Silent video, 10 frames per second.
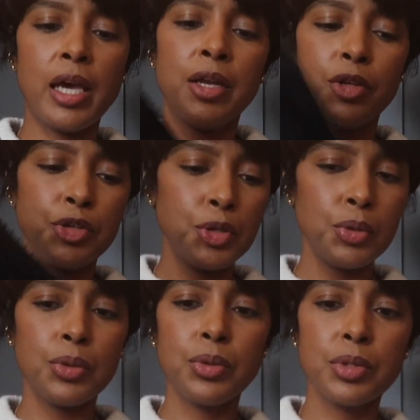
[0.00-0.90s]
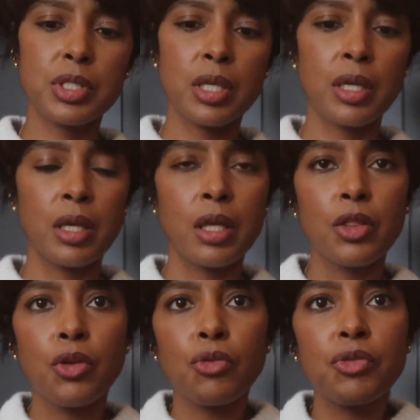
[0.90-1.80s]
and use
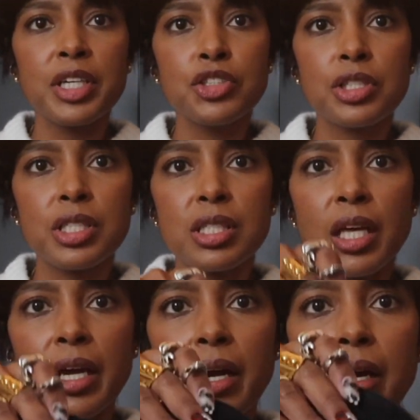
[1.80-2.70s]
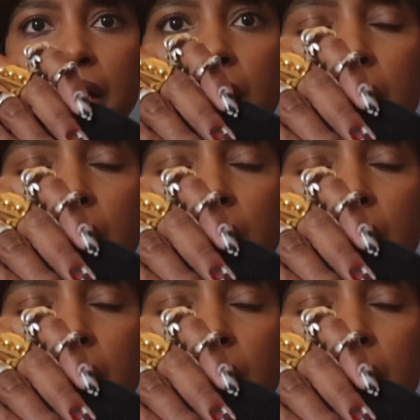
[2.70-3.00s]
the ridges there